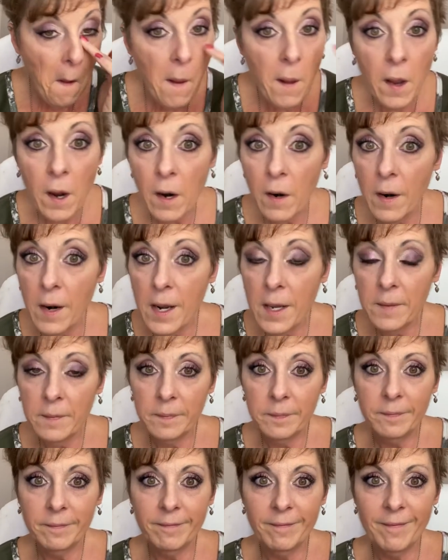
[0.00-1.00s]
All right,
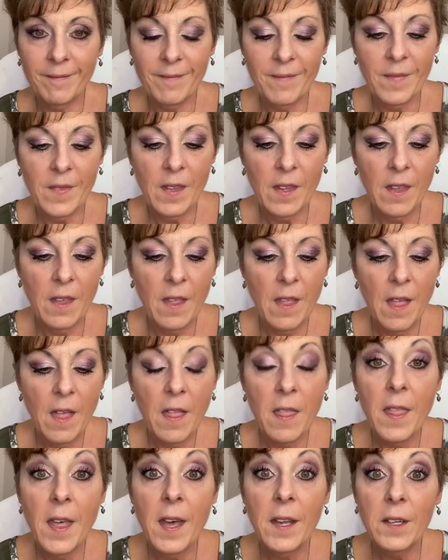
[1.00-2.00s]

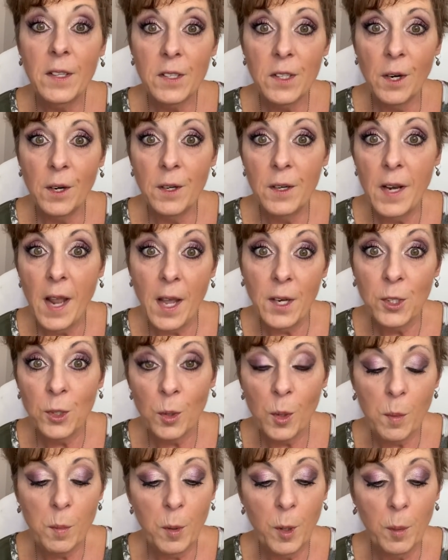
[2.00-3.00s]
that is our
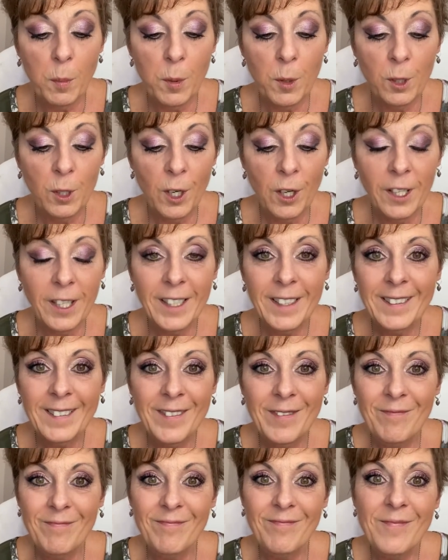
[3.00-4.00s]
natural purple look
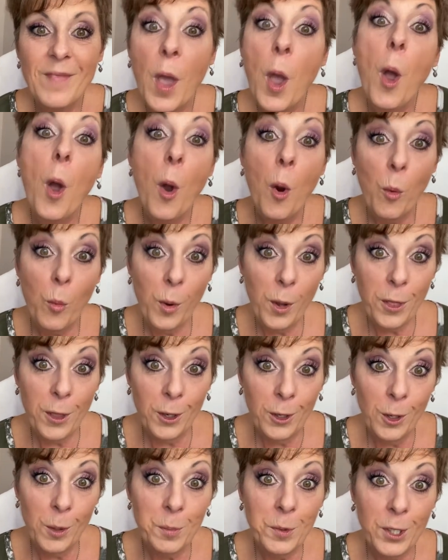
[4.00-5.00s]
with an
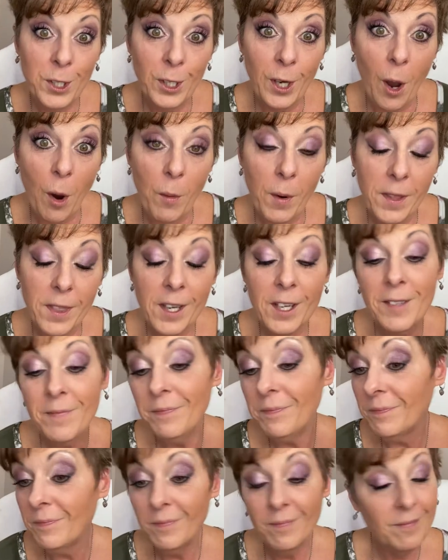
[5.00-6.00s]
oops to go with it.
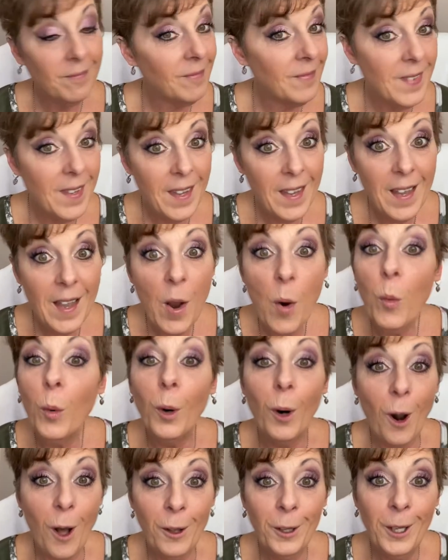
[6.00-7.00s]
We're
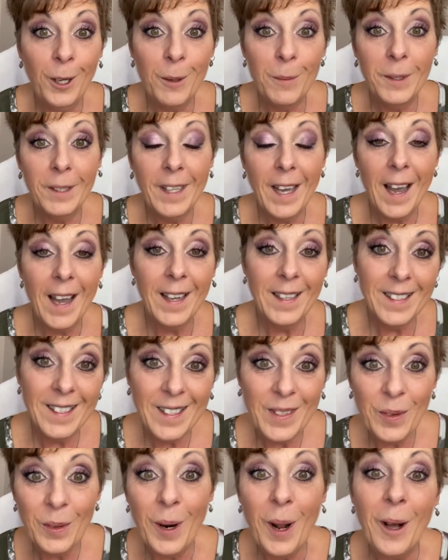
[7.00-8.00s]
all human, guys.
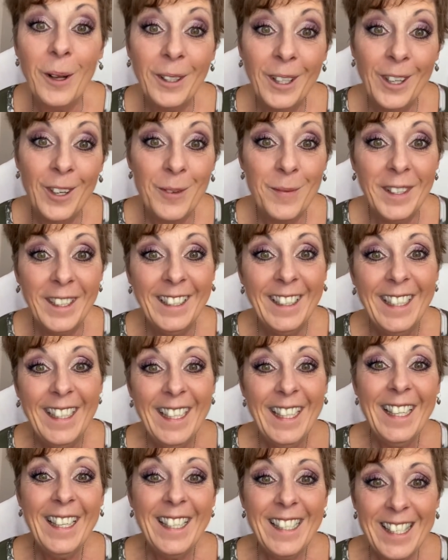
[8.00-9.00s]
We're all human.
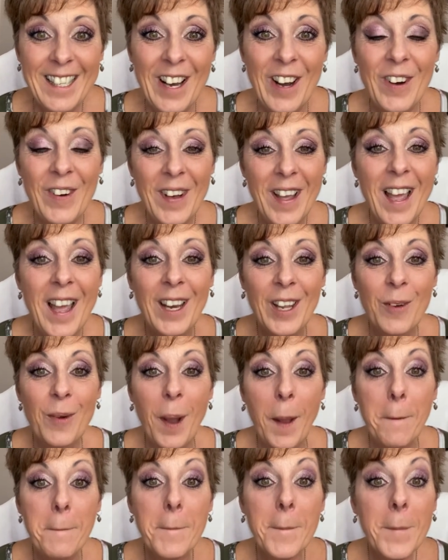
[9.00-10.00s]
So
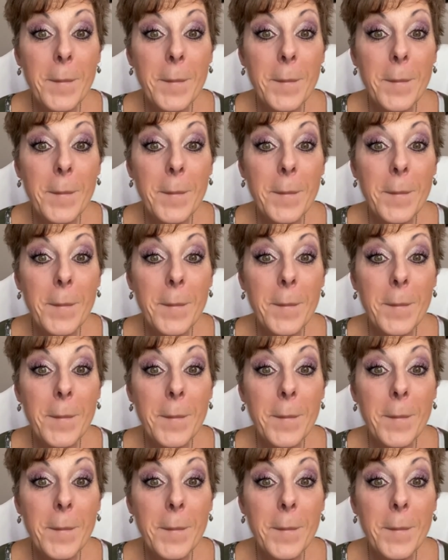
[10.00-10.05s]
anyway,